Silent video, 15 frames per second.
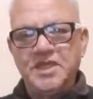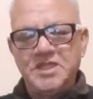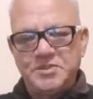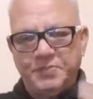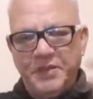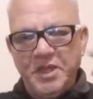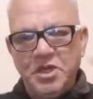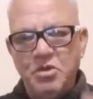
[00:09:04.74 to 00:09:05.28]
us
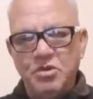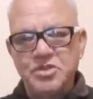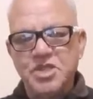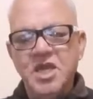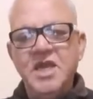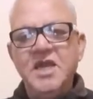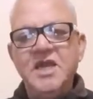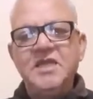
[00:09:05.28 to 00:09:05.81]

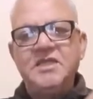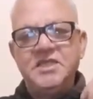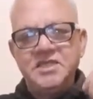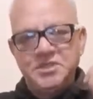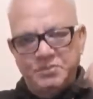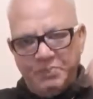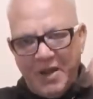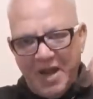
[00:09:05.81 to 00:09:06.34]
because it
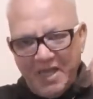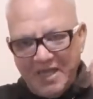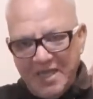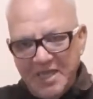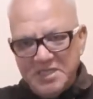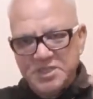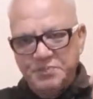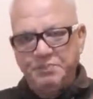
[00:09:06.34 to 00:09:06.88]
is by
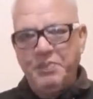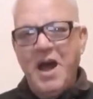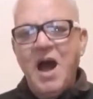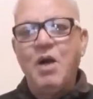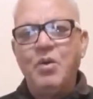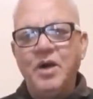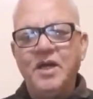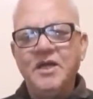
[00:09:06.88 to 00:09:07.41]
His
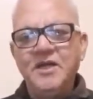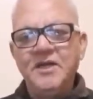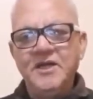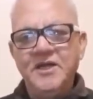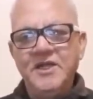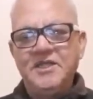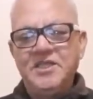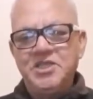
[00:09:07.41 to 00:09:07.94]
power.
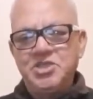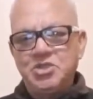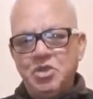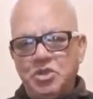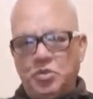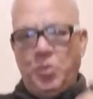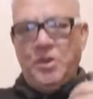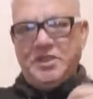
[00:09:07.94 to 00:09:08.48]
It is
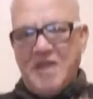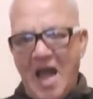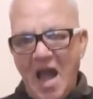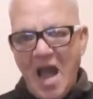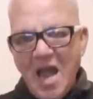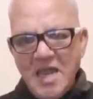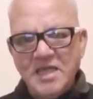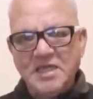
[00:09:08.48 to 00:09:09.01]
not what
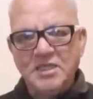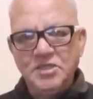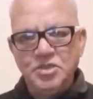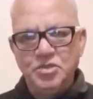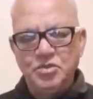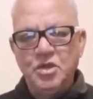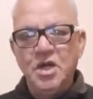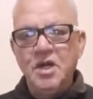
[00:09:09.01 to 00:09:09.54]
I can
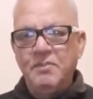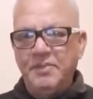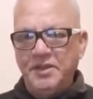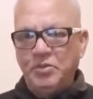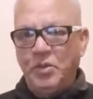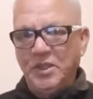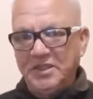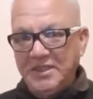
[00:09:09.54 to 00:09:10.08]
do,
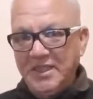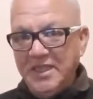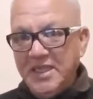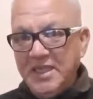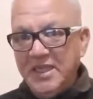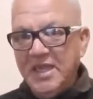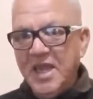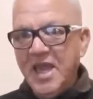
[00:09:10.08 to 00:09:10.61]
but what
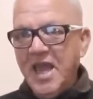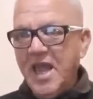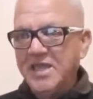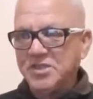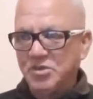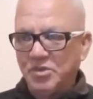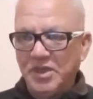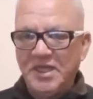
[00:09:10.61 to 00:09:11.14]
He
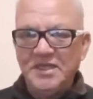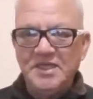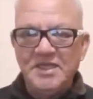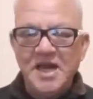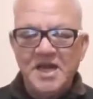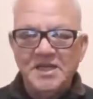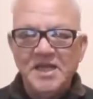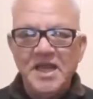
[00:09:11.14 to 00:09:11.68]
has already
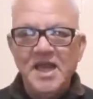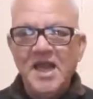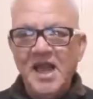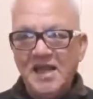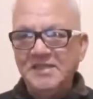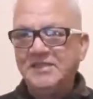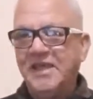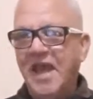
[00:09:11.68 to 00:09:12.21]
done
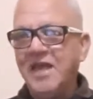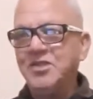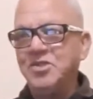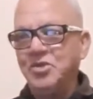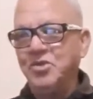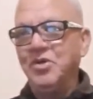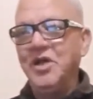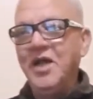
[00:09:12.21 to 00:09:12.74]
and can
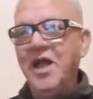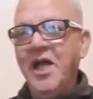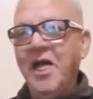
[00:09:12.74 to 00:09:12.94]
do.